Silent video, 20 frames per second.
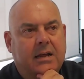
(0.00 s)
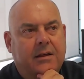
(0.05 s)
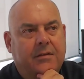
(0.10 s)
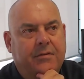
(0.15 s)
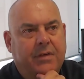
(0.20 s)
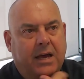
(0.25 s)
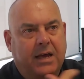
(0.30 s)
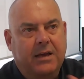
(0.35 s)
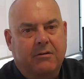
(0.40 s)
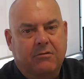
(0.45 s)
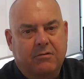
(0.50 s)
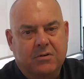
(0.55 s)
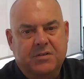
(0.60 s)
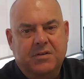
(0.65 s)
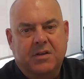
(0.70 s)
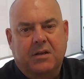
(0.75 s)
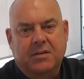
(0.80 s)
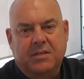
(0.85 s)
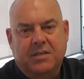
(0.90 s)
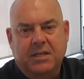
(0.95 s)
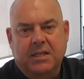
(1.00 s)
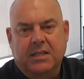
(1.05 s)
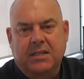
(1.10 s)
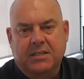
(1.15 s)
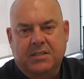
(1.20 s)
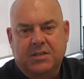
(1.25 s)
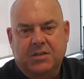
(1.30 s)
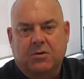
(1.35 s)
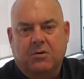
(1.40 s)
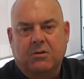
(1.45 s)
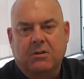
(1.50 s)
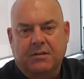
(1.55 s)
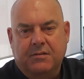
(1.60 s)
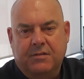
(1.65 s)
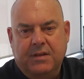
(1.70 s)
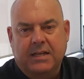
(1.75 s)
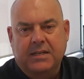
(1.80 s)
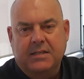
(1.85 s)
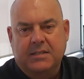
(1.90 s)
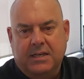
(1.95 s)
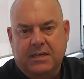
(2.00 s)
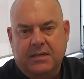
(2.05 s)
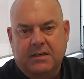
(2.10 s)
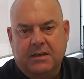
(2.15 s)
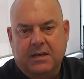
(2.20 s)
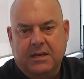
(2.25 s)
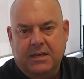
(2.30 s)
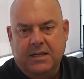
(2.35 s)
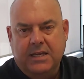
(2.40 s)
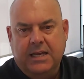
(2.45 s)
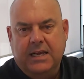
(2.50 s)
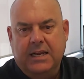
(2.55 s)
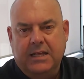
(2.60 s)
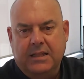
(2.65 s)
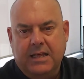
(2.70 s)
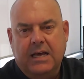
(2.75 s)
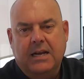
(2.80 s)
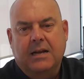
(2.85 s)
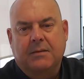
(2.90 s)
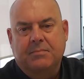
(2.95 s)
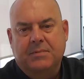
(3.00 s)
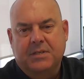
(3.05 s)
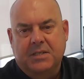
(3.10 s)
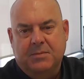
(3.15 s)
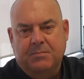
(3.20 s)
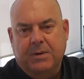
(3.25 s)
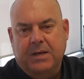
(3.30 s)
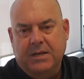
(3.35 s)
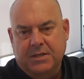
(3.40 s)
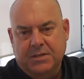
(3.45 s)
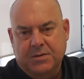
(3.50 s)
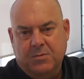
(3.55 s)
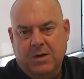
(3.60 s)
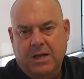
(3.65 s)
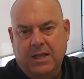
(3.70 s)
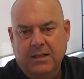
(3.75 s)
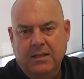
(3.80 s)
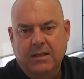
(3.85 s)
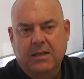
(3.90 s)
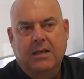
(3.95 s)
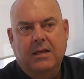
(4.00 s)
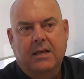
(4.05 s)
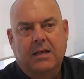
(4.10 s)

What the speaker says: they are also still installing things and getting that up to speed as well.